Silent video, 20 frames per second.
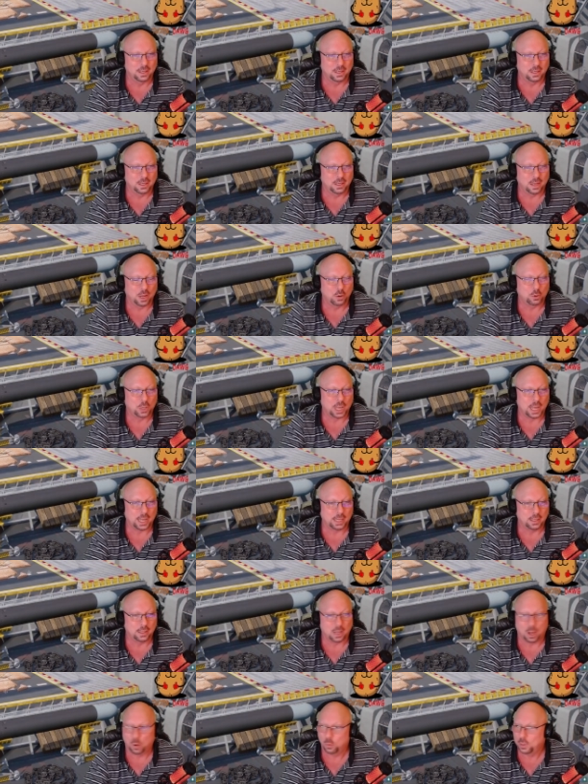Okay,
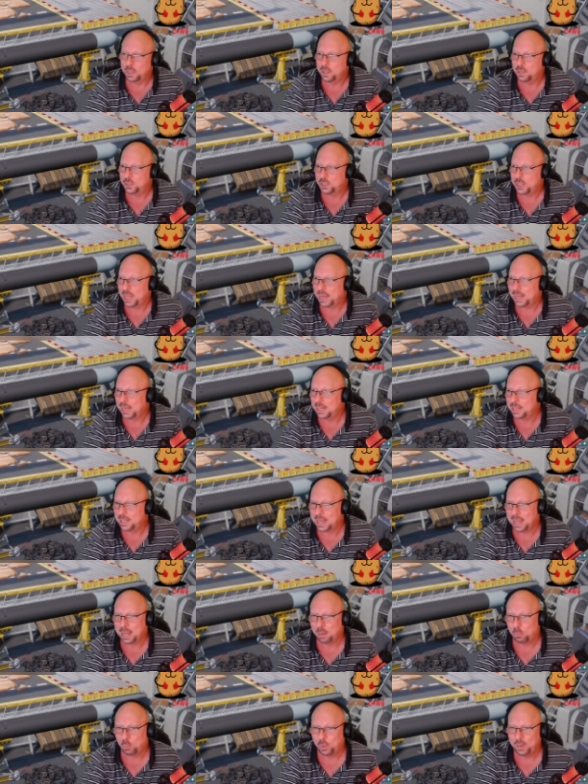only the second
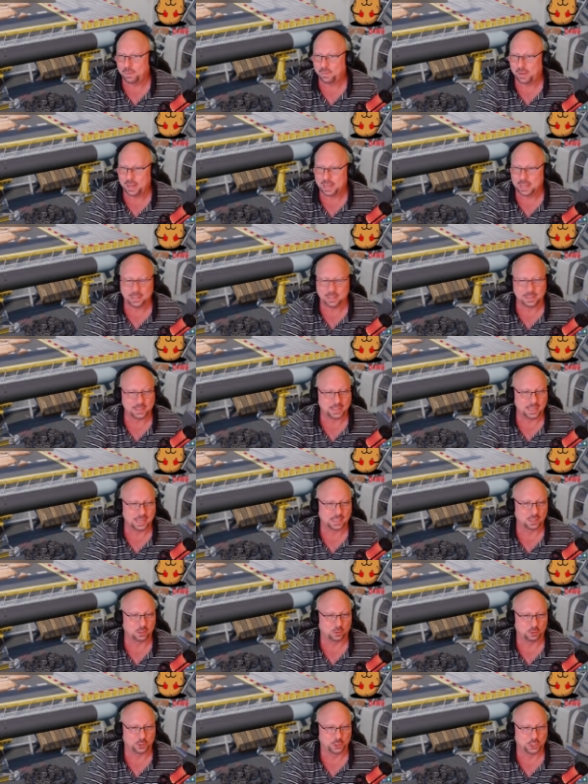time we've hit
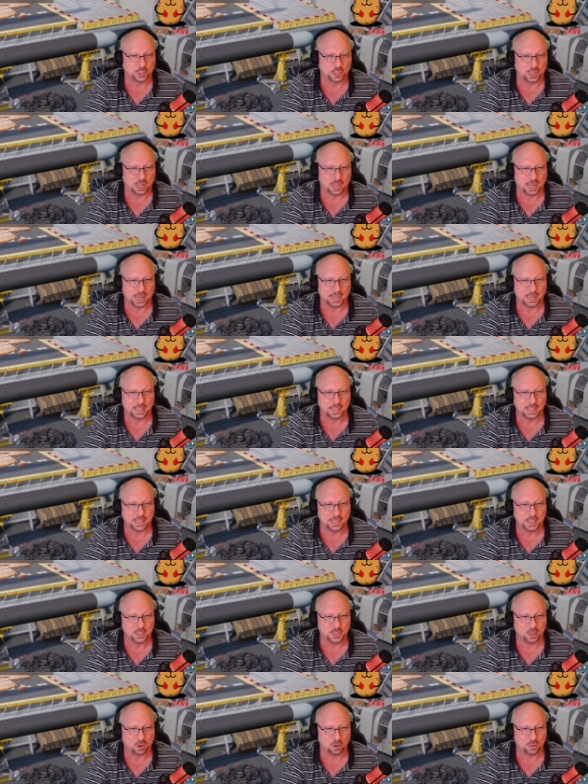signals tonight, and
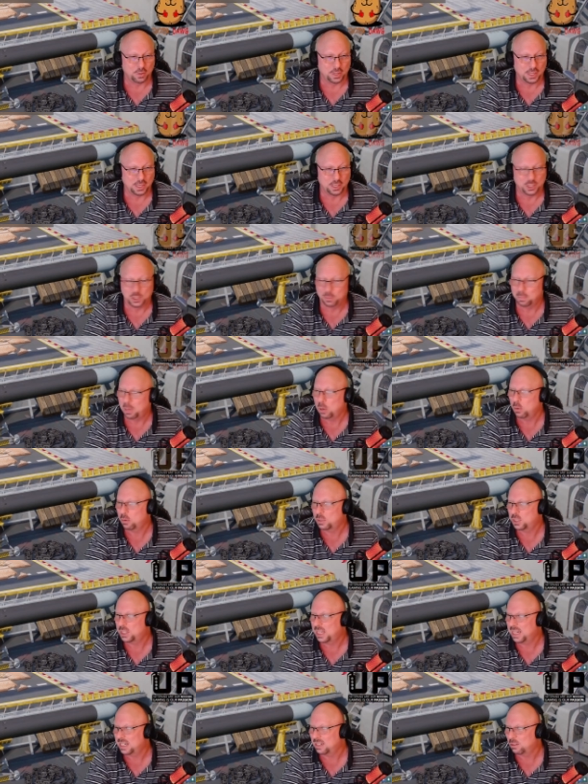these are the smoke
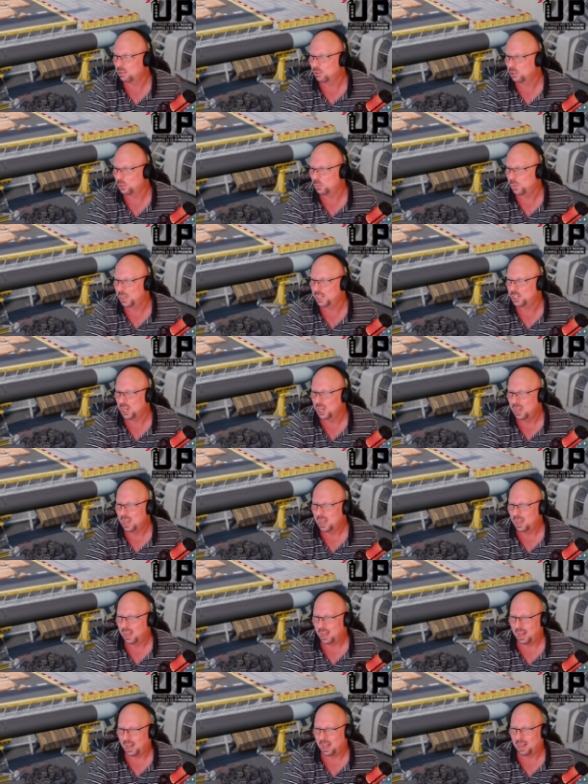signals, which
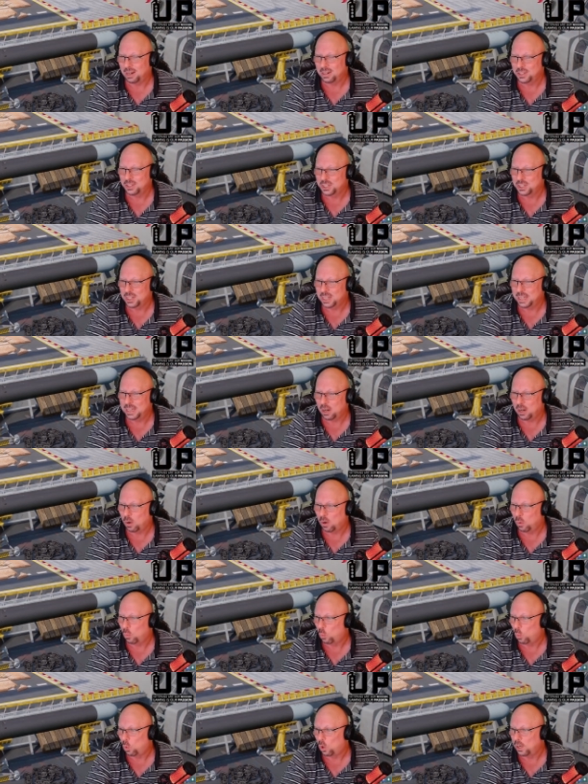honestly are
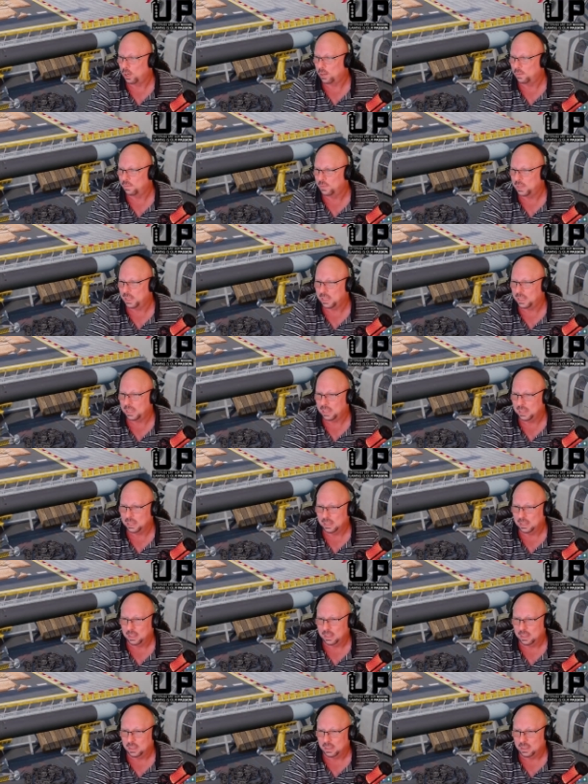one of the
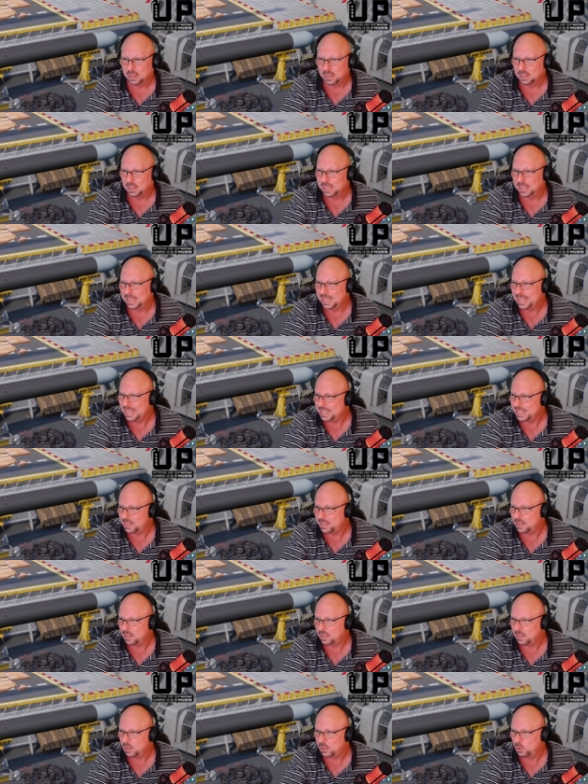least
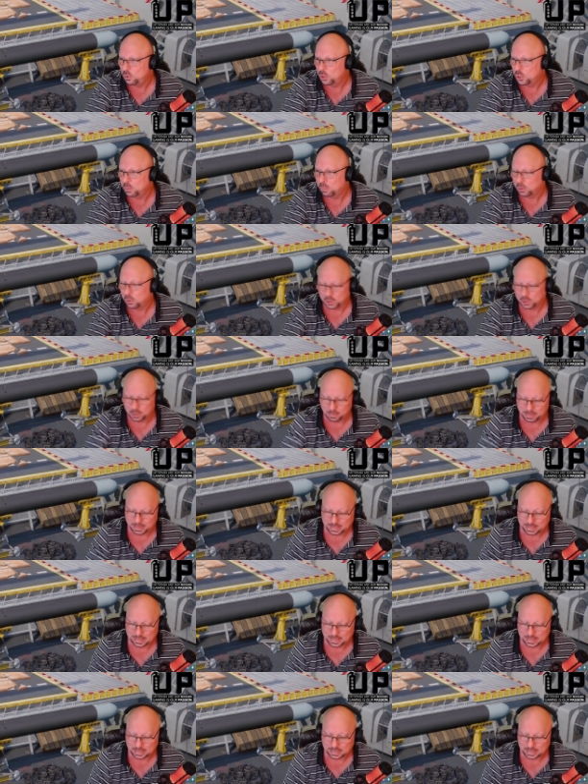usable to me.